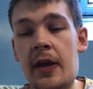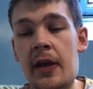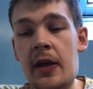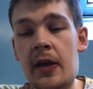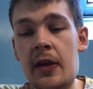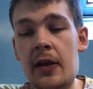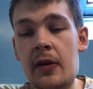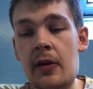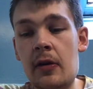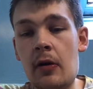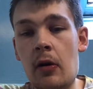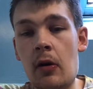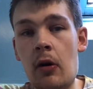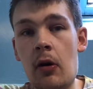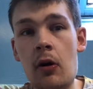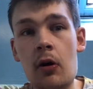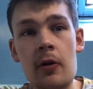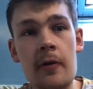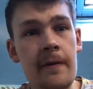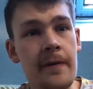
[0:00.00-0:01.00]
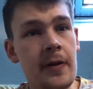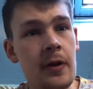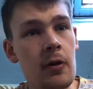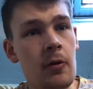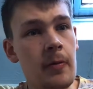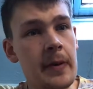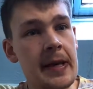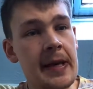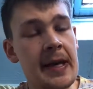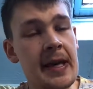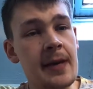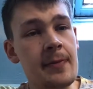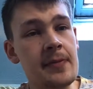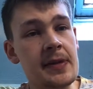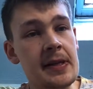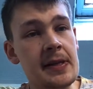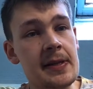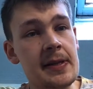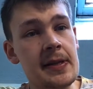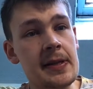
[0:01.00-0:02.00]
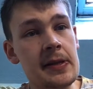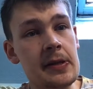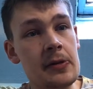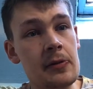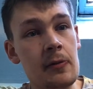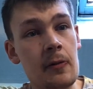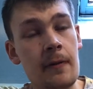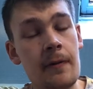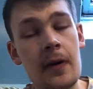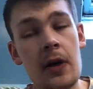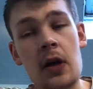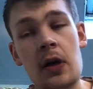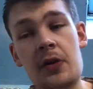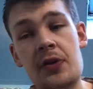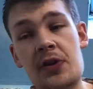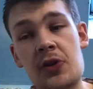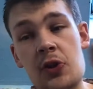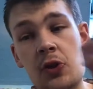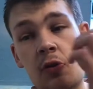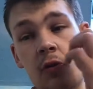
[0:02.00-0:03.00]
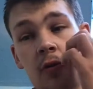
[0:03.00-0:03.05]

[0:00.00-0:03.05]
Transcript: in all of their away games this season so far.